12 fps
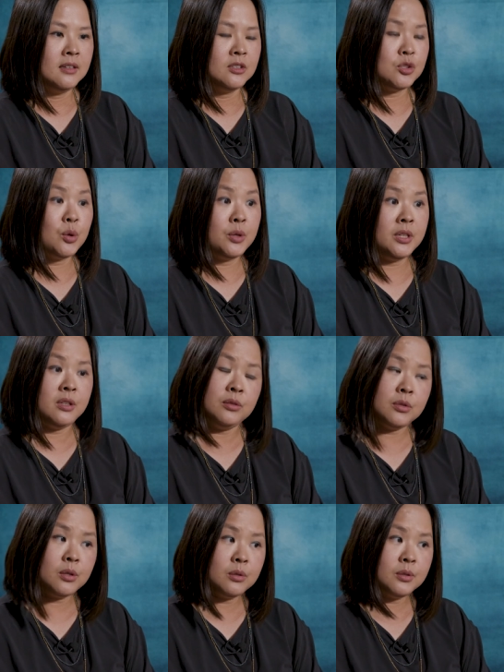so
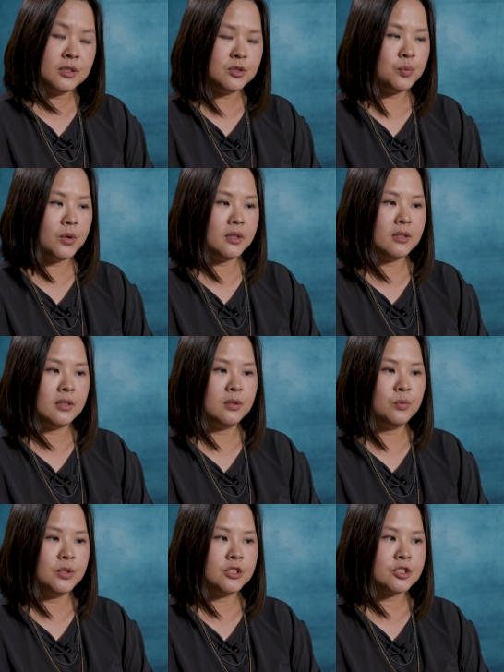hero is one
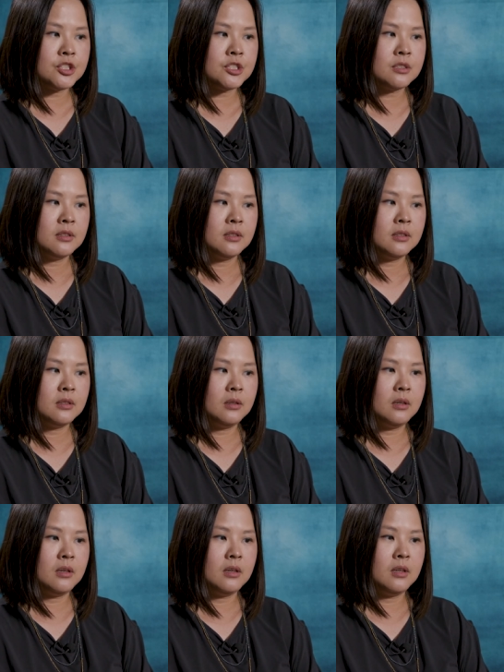in which
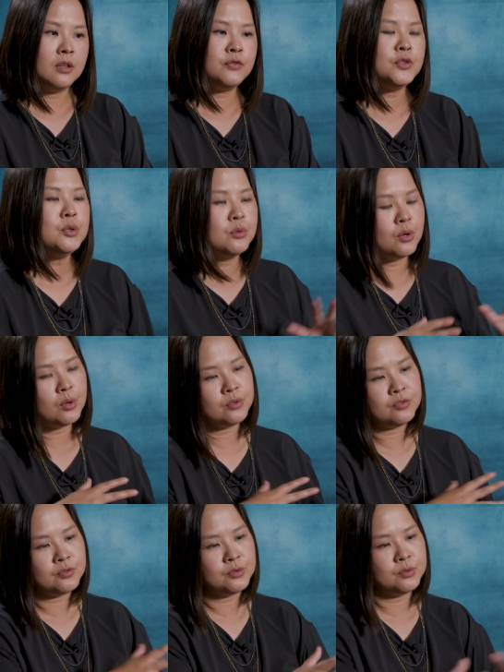if you go
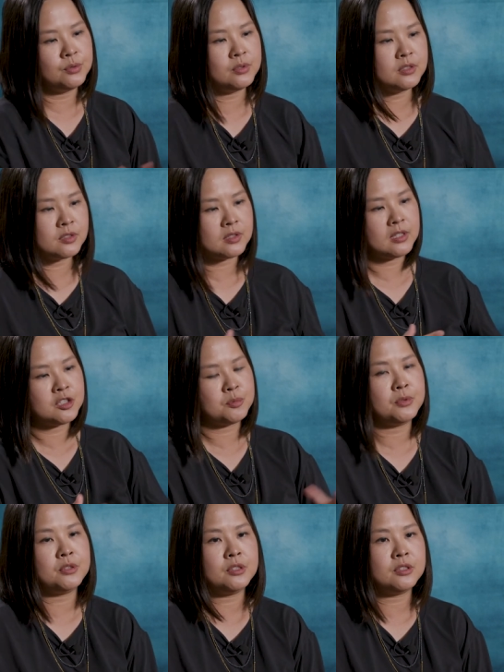through this
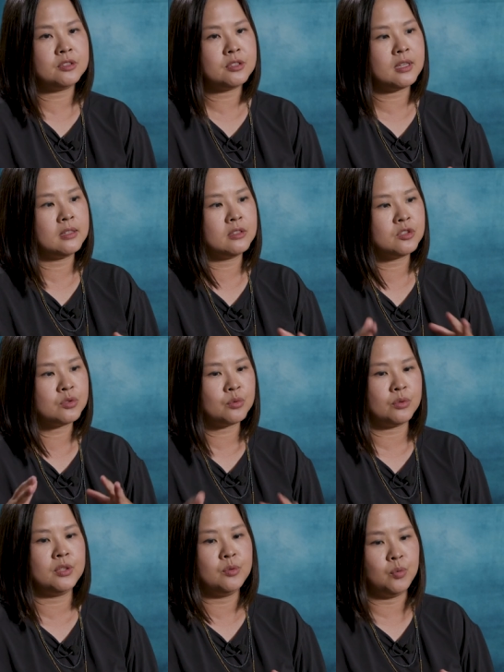experience and the
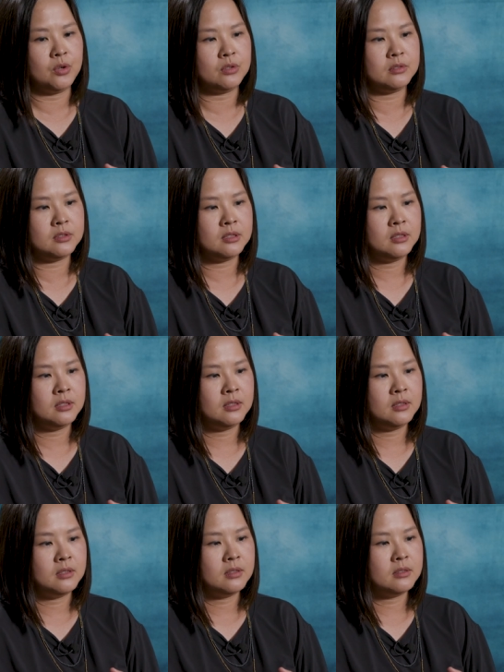story world
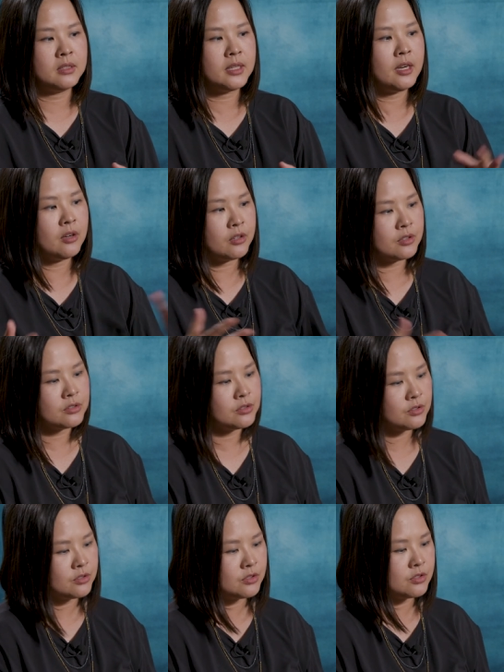the
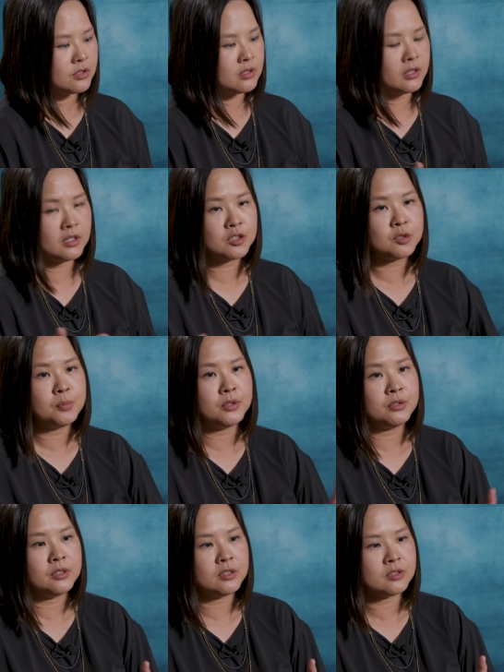characters the
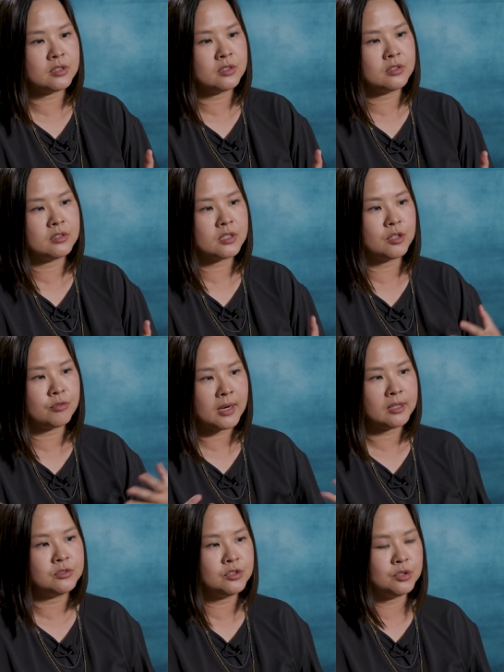experiences
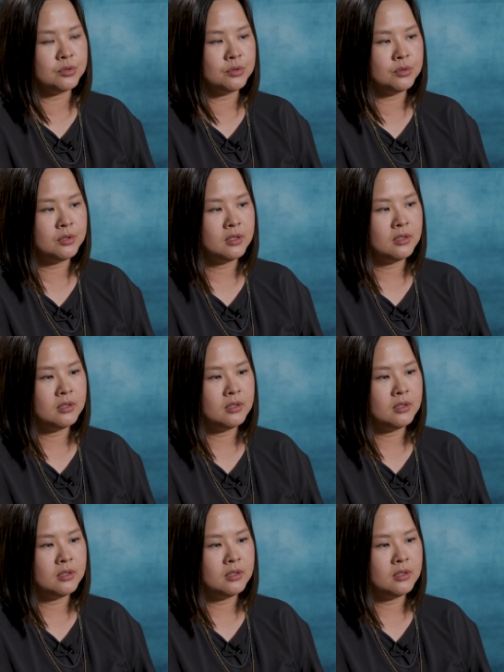around you